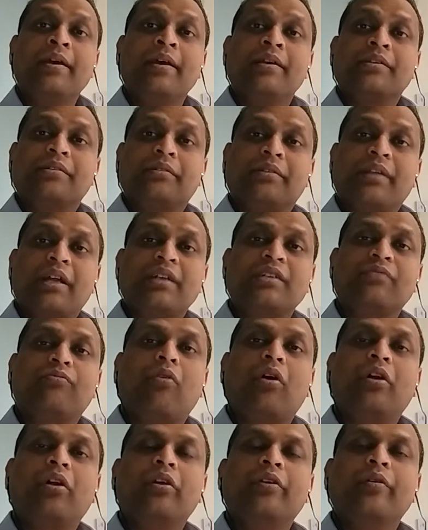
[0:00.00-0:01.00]
So that's
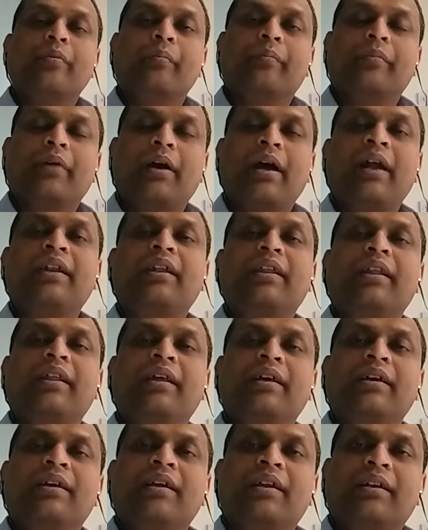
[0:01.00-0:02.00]
volume. And
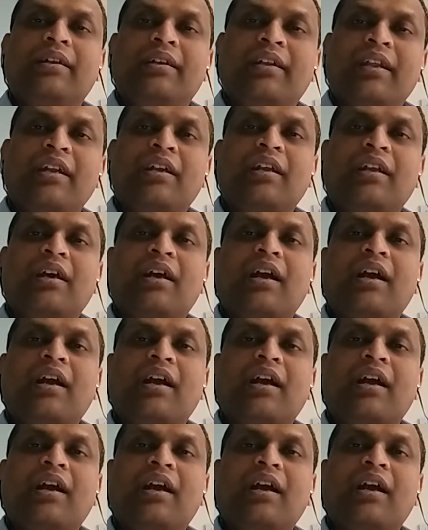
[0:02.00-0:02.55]
data